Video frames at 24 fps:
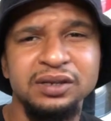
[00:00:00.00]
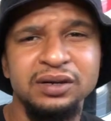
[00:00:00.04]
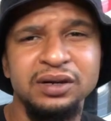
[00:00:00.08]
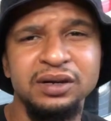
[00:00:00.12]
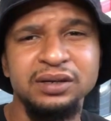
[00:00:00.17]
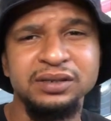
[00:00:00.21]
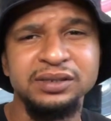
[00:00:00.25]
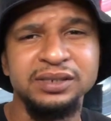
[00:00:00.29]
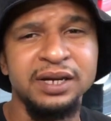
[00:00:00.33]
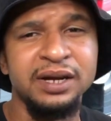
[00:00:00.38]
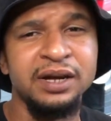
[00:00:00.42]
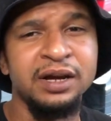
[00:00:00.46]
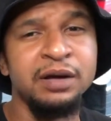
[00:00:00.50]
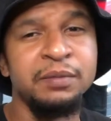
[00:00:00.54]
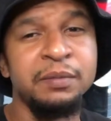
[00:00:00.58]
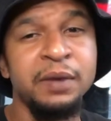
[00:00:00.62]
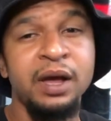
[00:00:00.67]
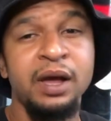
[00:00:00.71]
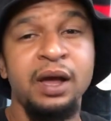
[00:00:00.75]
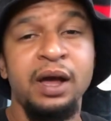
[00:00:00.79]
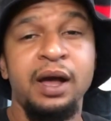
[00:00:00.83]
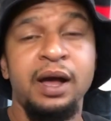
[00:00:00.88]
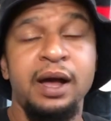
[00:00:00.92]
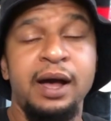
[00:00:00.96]
all the time.
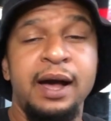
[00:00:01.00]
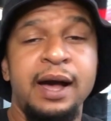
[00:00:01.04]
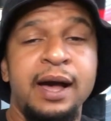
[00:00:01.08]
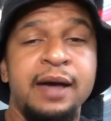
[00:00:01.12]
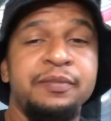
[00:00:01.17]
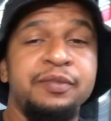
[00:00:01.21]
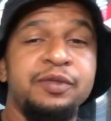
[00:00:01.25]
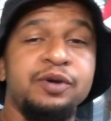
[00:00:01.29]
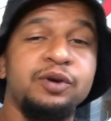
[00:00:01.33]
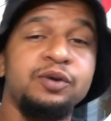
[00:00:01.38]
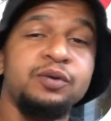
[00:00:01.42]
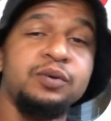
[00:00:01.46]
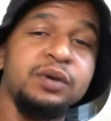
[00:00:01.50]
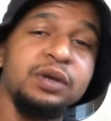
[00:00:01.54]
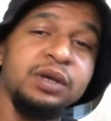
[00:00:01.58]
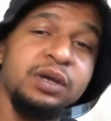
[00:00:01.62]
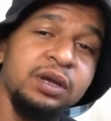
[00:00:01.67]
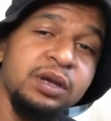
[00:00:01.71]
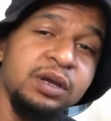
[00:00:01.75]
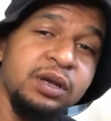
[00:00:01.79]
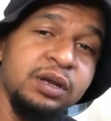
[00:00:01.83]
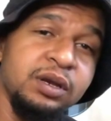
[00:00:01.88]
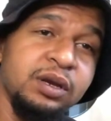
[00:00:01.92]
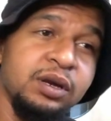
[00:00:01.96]
I'm the
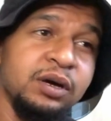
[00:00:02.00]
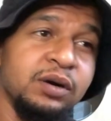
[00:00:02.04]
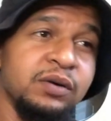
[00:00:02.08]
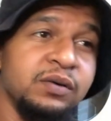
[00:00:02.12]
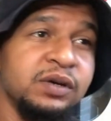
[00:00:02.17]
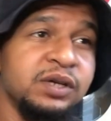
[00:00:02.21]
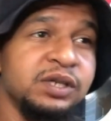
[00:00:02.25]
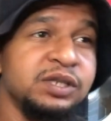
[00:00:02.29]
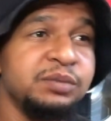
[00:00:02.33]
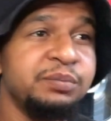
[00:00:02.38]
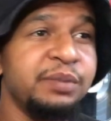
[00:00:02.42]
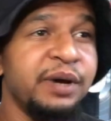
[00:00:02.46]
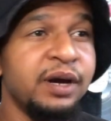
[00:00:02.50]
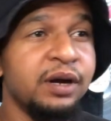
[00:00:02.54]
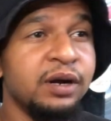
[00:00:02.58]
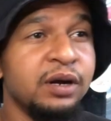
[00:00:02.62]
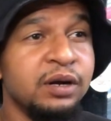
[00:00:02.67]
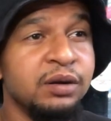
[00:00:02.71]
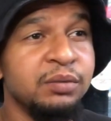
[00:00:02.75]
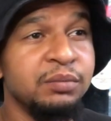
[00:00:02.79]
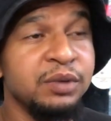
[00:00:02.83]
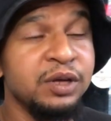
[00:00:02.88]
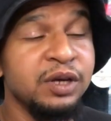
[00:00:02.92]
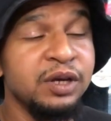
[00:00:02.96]
queen, no one's
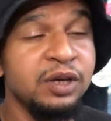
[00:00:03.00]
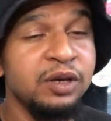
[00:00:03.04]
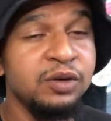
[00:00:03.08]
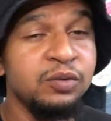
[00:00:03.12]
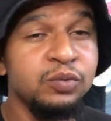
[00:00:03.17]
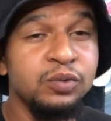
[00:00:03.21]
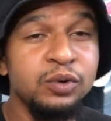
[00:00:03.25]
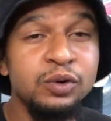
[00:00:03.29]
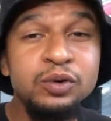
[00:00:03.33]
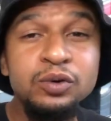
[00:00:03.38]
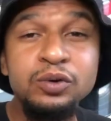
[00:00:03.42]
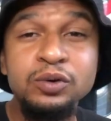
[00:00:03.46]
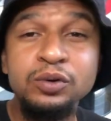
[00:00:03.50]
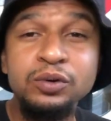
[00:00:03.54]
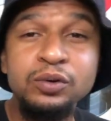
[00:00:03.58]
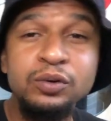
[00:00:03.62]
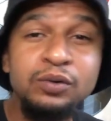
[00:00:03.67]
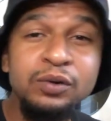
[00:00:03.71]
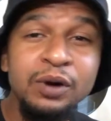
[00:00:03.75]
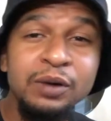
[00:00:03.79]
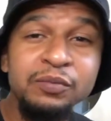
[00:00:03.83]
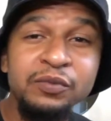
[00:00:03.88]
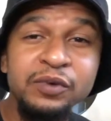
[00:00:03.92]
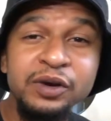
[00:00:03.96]
better than me.
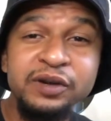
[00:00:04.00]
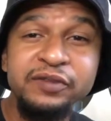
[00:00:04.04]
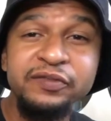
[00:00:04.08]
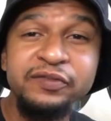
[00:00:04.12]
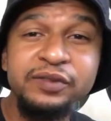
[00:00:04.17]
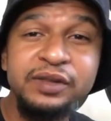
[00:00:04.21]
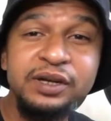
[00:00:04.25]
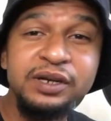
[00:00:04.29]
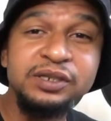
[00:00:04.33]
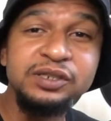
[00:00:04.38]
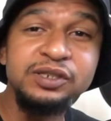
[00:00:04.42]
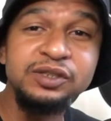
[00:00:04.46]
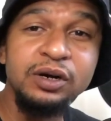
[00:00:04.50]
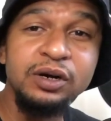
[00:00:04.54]
Woo, I'm Ric Flair's